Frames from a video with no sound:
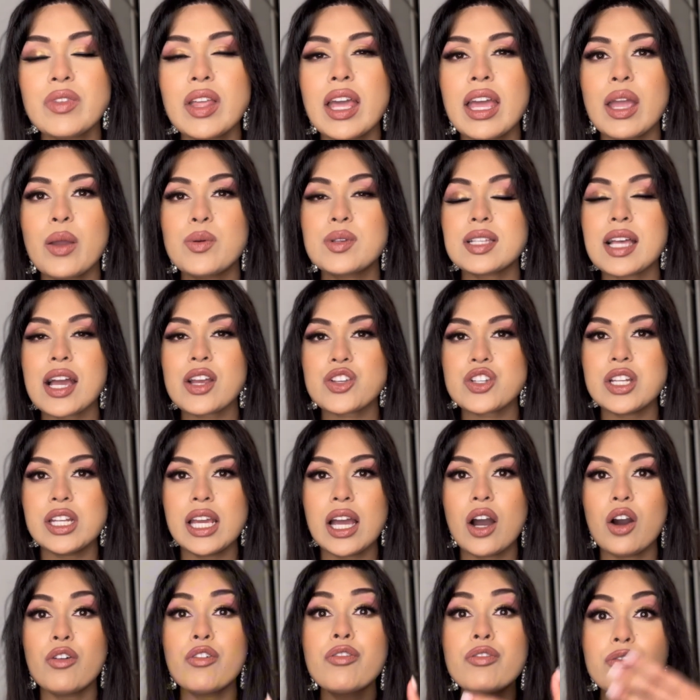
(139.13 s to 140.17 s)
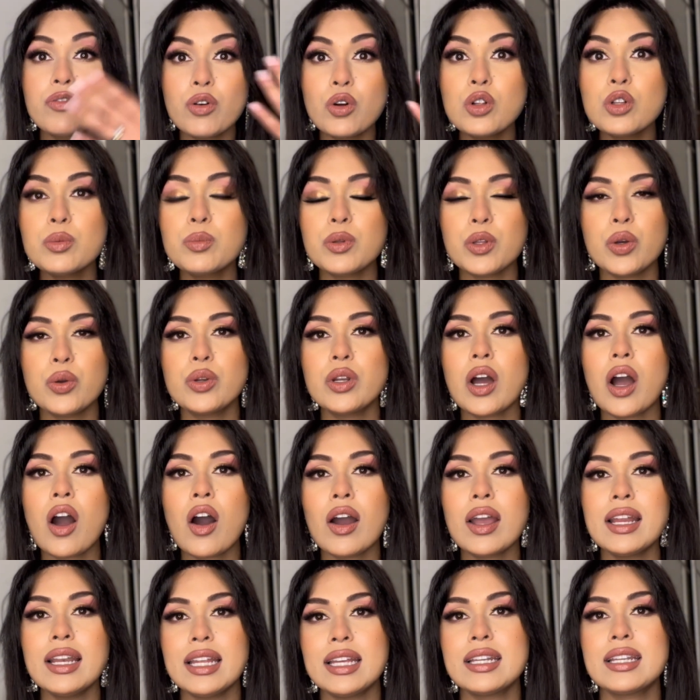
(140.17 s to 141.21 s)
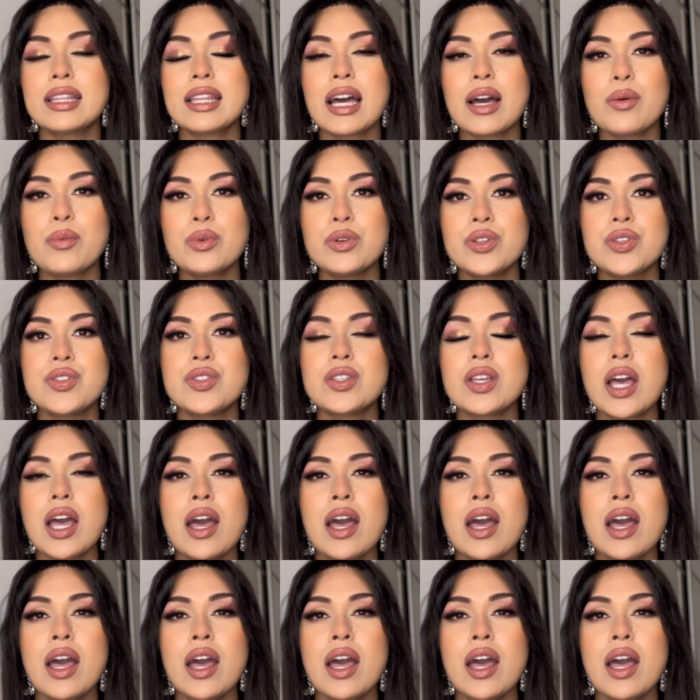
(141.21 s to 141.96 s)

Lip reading: It was actually a full-blown eyelid that was